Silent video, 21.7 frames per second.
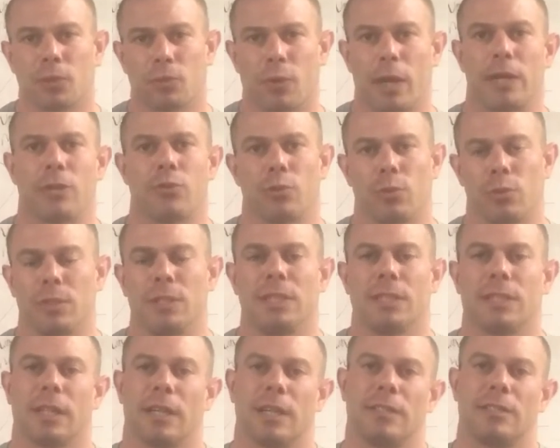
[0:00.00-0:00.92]
gradual
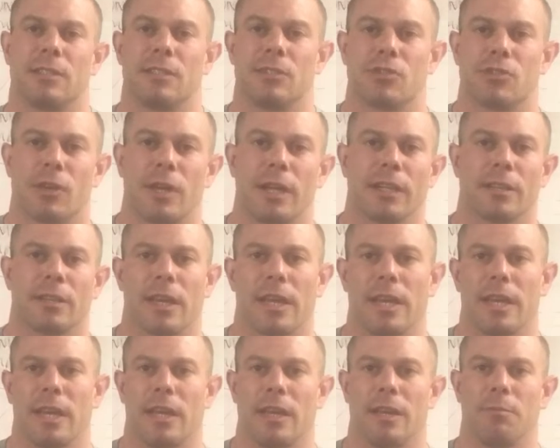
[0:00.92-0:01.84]
declines in strength
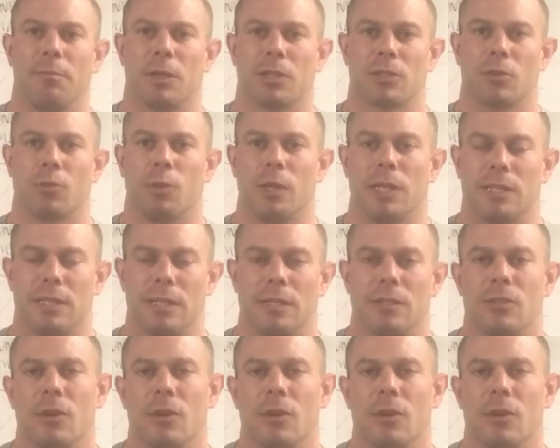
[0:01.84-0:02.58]
and muscle wasting.